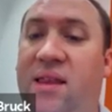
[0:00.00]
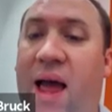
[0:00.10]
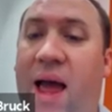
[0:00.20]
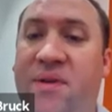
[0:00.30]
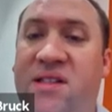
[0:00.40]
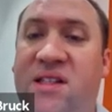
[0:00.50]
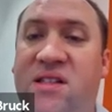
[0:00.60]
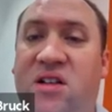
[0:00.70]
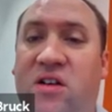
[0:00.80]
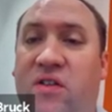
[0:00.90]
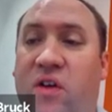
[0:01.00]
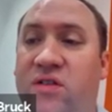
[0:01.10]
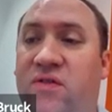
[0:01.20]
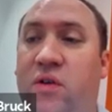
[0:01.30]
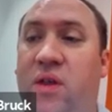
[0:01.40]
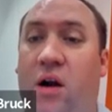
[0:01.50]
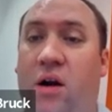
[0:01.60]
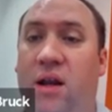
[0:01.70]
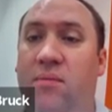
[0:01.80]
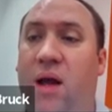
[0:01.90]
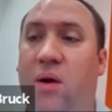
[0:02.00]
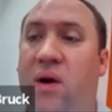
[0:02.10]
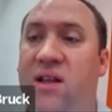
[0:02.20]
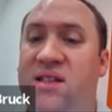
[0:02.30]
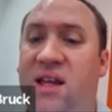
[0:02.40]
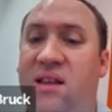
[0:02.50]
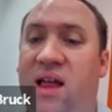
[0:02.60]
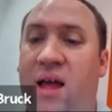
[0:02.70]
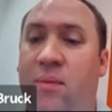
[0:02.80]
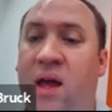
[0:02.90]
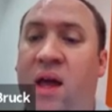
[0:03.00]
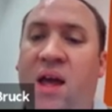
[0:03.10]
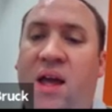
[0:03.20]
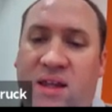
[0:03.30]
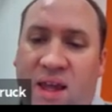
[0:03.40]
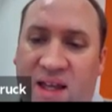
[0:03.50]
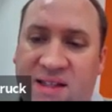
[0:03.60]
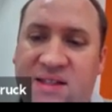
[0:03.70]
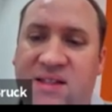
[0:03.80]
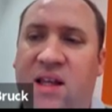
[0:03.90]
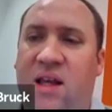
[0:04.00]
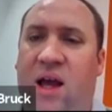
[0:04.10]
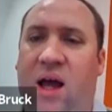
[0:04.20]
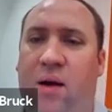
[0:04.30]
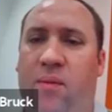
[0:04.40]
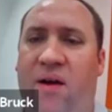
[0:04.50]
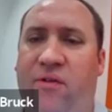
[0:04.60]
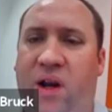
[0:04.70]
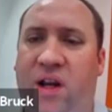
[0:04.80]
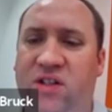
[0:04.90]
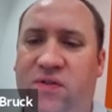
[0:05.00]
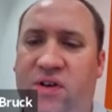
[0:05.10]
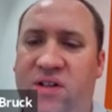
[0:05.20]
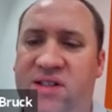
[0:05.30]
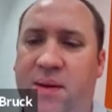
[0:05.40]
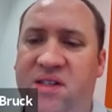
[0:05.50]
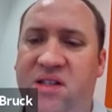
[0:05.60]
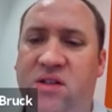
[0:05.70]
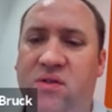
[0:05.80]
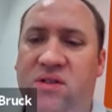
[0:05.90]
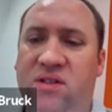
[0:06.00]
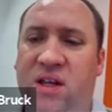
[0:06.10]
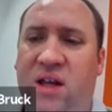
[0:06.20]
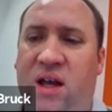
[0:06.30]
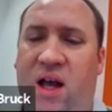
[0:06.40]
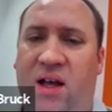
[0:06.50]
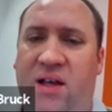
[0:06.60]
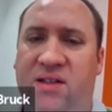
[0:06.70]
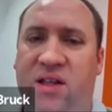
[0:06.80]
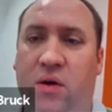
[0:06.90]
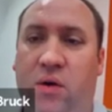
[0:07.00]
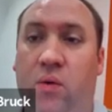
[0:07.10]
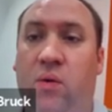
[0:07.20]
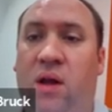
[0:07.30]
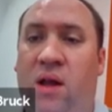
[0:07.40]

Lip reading: lab is concerned, those of you that are in my Wednesday lab, yes, I've arranged for a substitute. Dr.